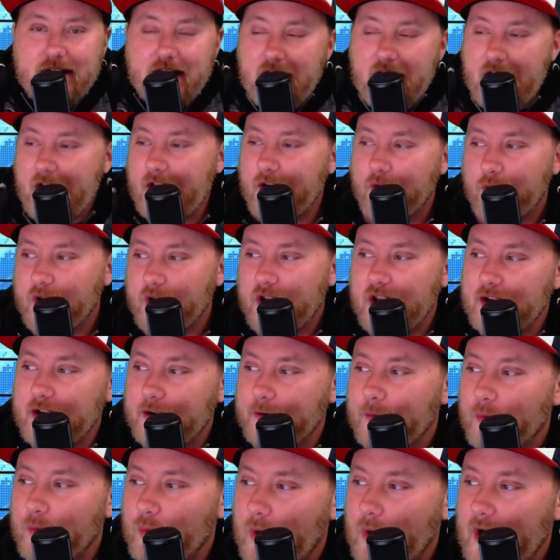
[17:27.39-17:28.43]
I don't get
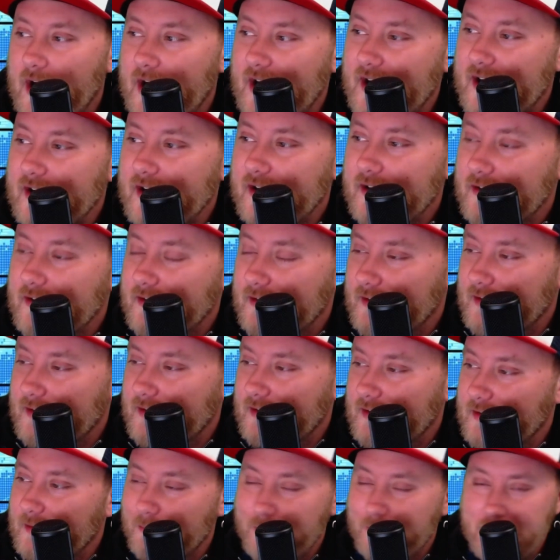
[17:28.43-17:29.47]
why
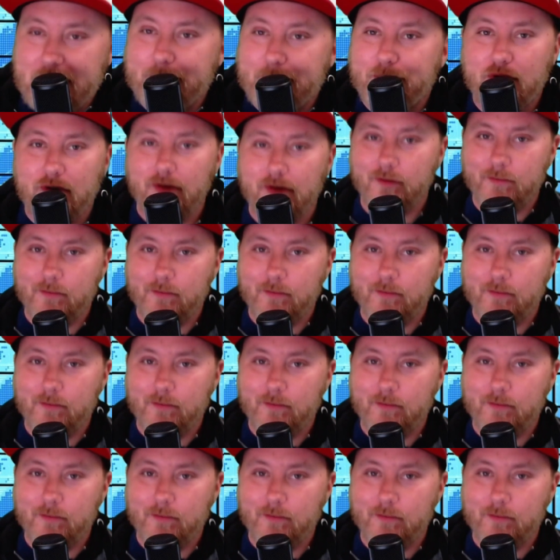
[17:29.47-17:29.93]
people